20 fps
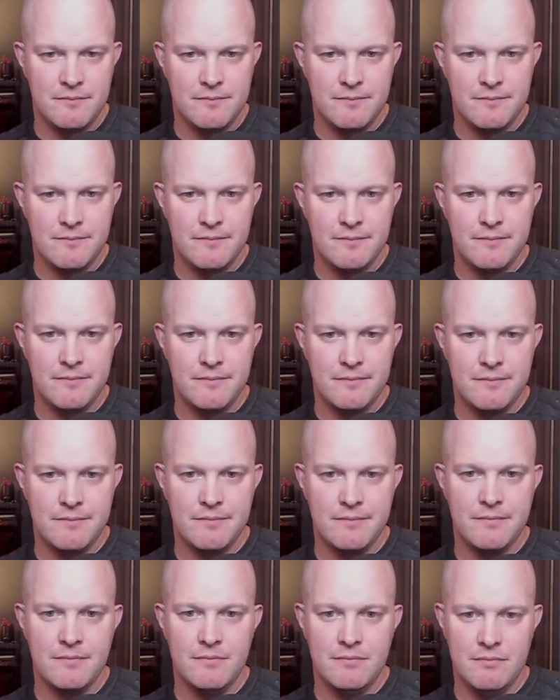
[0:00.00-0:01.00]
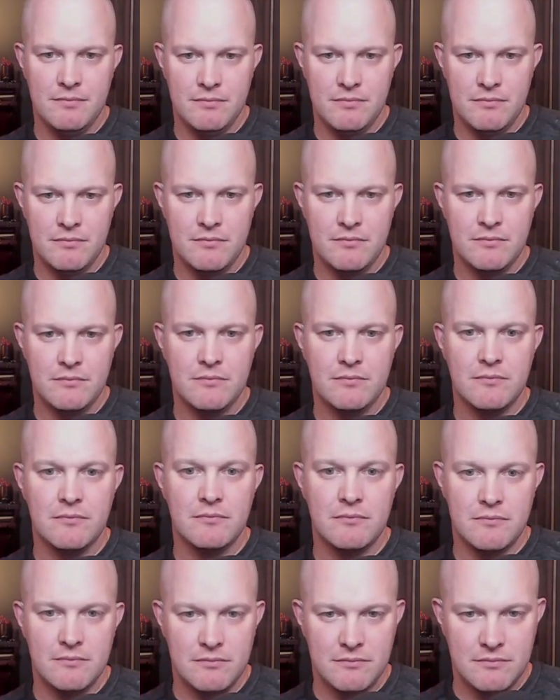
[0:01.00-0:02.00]

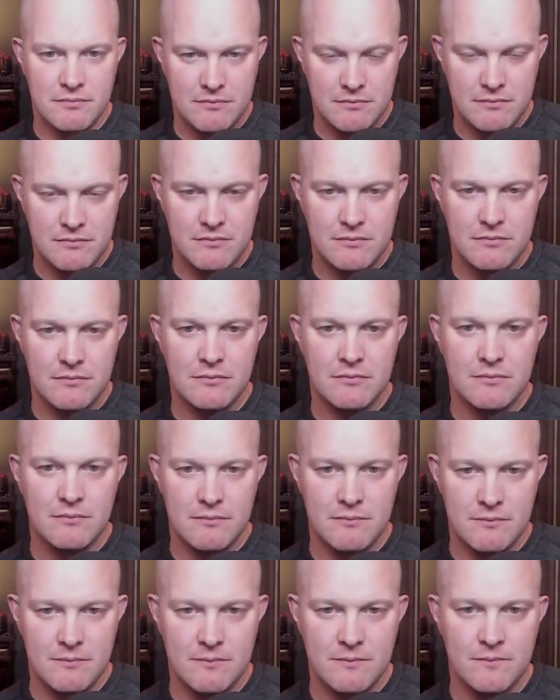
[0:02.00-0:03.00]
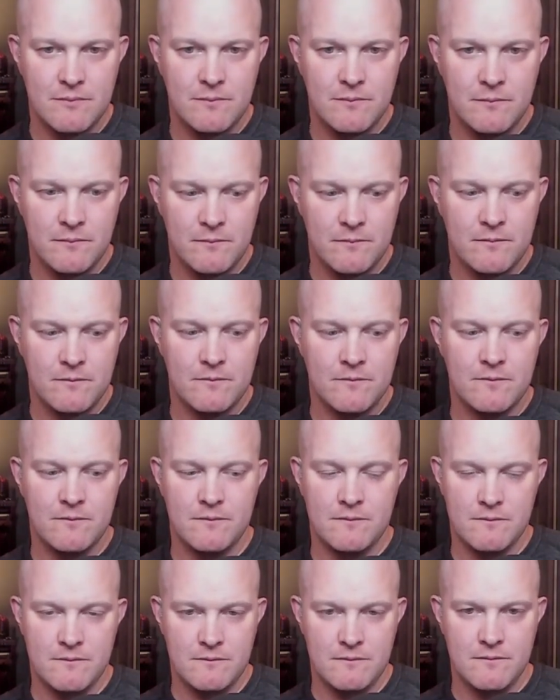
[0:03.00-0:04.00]

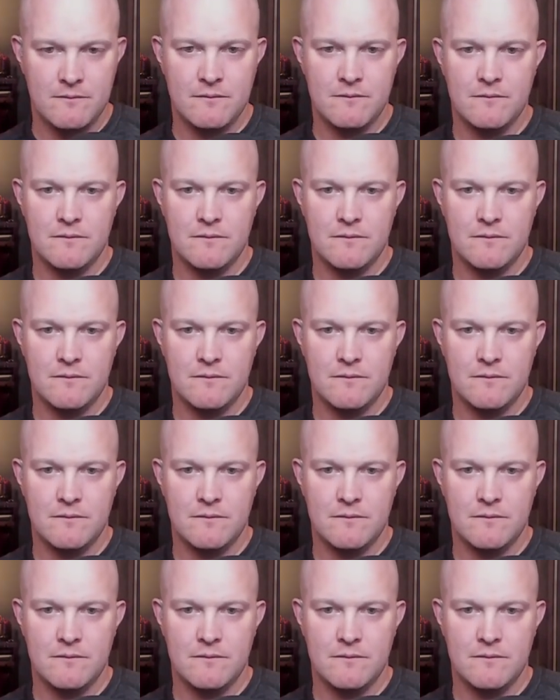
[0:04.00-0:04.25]
(not speaking)